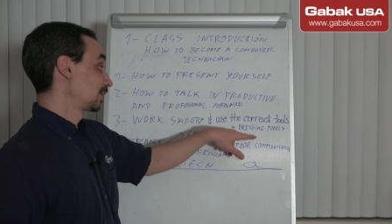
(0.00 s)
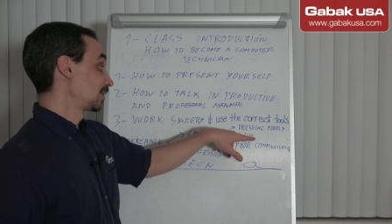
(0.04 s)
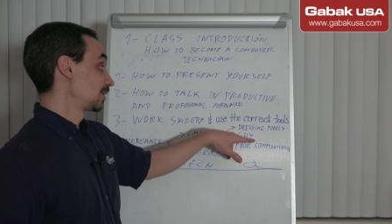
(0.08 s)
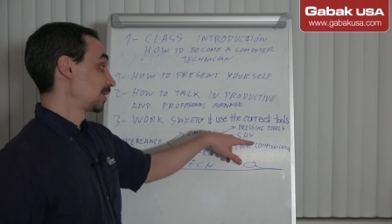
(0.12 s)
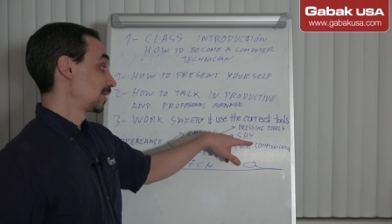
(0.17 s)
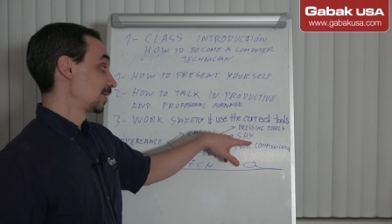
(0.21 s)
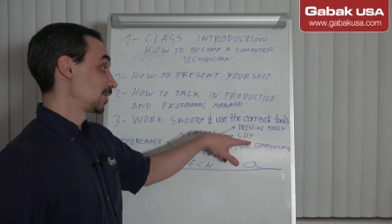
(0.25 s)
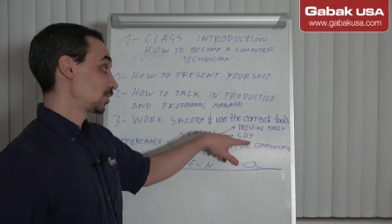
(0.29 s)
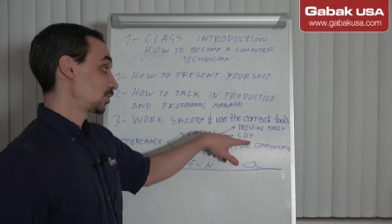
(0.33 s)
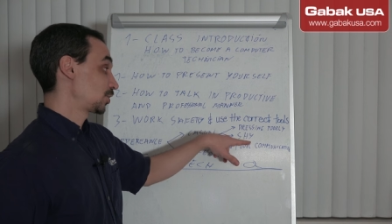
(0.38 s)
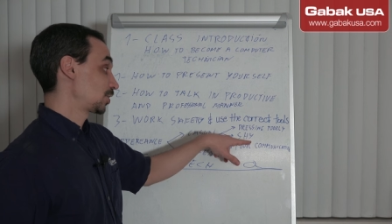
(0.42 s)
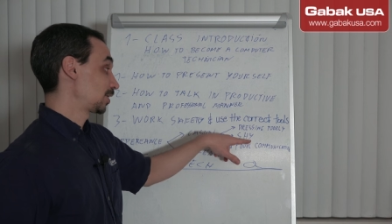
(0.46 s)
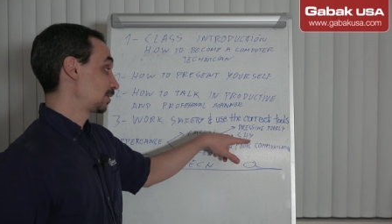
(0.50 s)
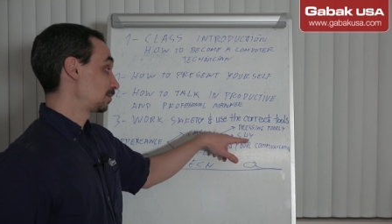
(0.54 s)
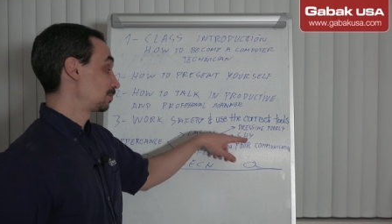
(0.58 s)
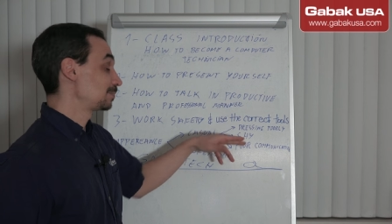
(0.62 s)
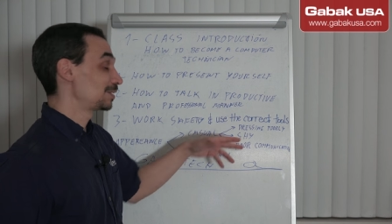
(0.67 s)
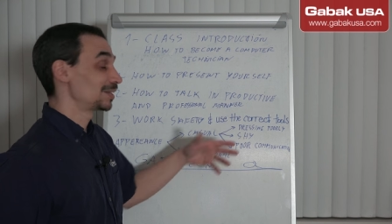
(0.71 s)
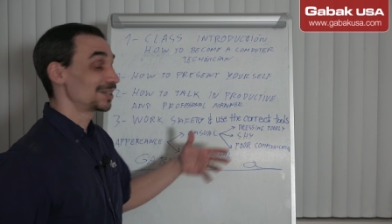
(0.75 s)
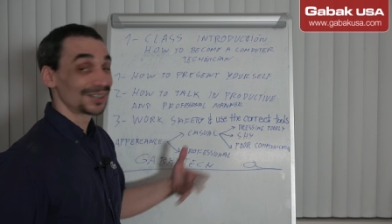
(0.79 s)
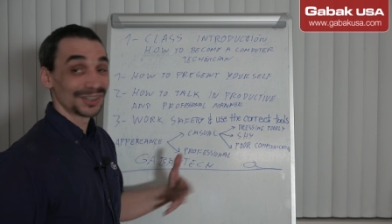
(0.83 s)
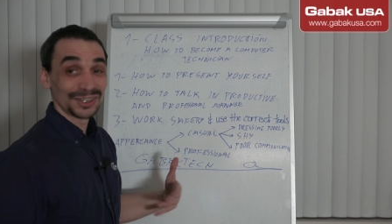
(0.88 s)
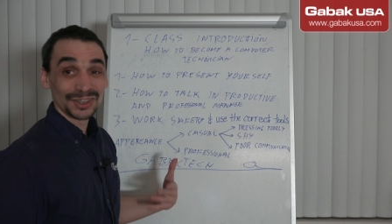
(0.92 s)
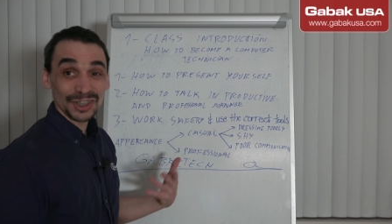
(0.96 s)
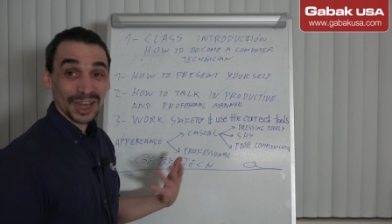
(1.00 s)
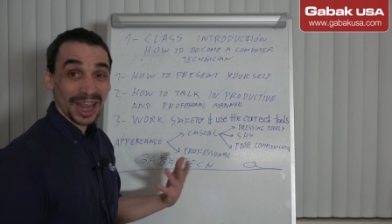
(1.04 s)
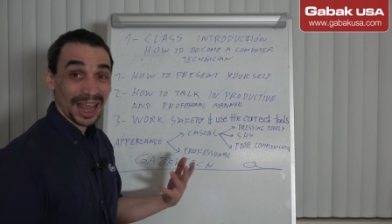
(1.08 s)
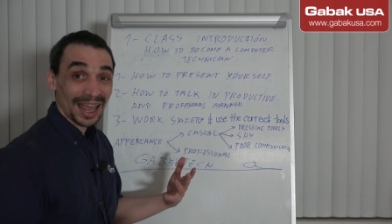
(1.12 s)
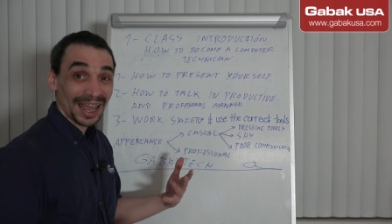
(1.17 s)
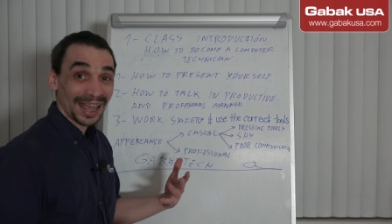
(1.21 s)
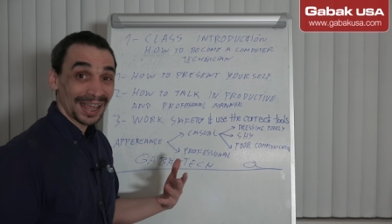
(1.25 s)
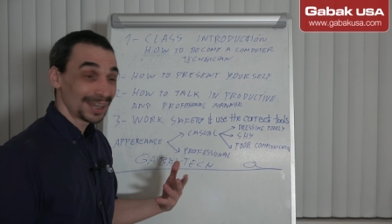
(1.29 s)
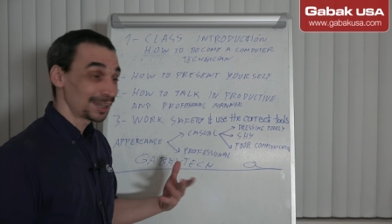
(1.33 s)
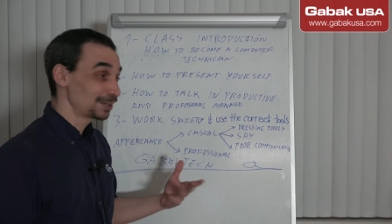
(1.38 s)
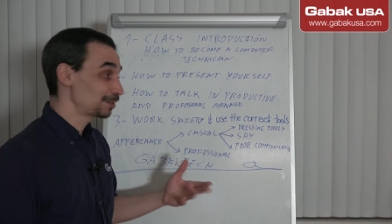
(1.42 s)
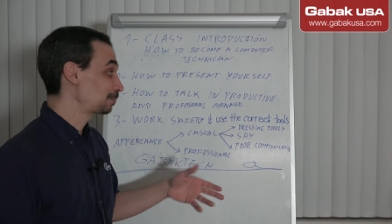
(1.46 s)
uh, being
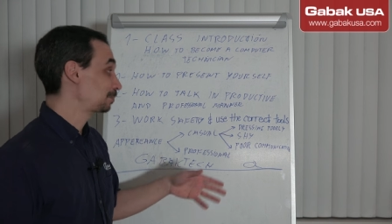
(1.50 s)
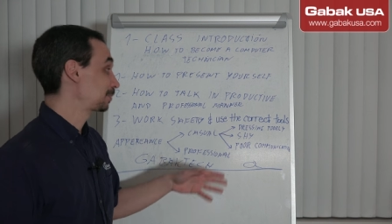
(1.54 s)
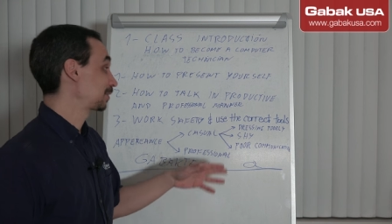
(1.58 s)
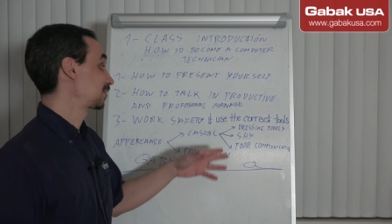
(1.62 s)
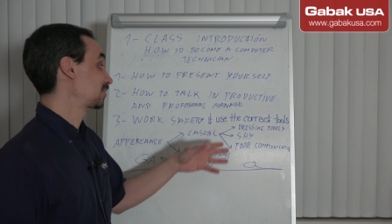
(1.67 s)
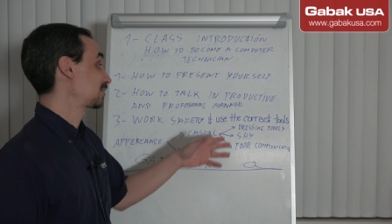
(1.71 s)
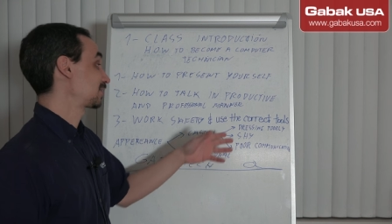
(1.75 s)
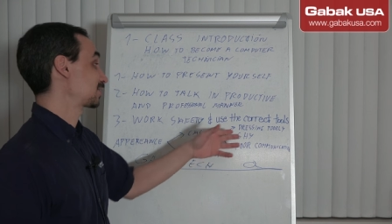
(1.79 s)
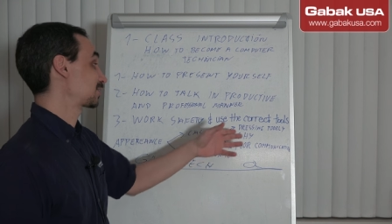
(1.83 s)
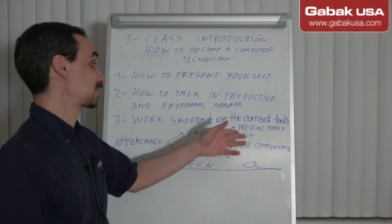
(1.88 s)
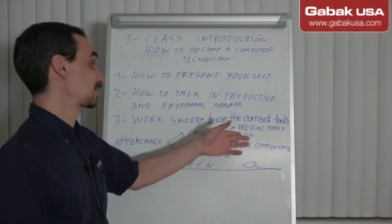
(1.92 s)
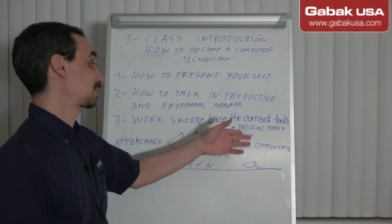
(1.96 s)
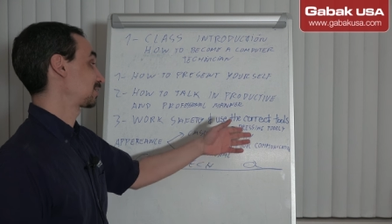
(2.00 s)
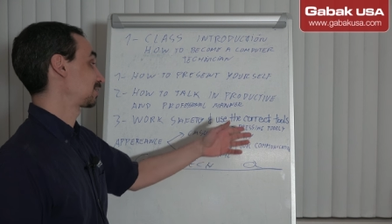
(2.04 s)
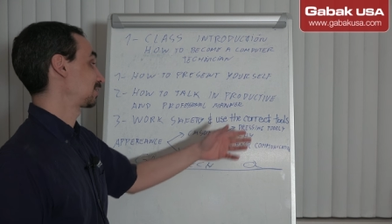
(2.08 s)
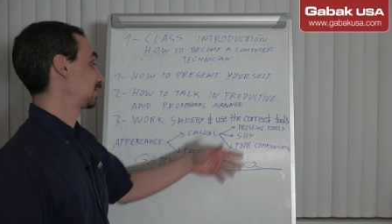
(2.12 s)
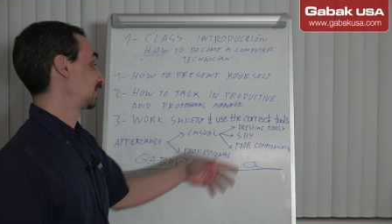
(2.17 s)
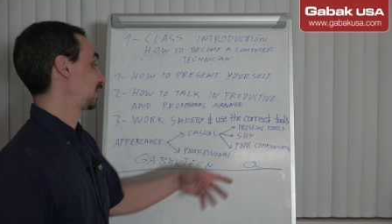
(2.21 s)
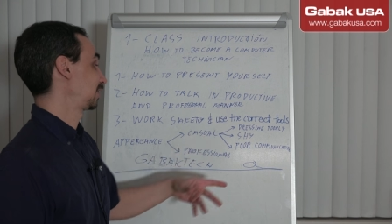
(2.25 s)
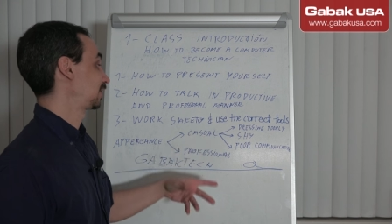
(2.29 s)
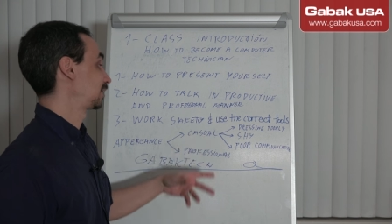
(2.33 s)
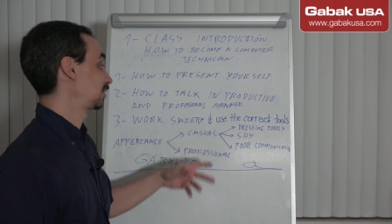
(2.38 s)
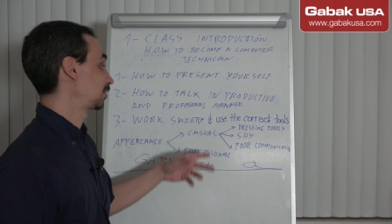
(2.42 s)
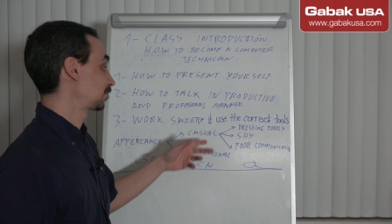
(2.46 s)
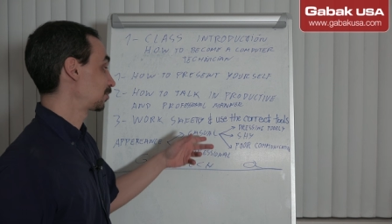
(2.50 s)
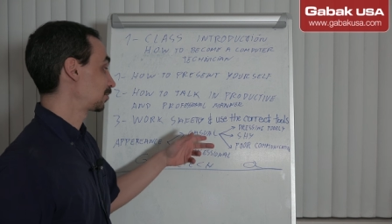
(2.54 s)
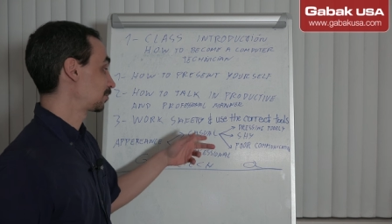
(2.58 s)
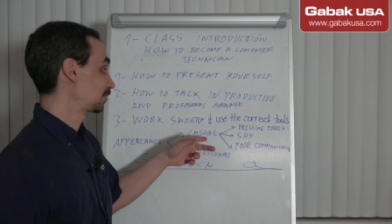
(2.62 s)
shy, because uh,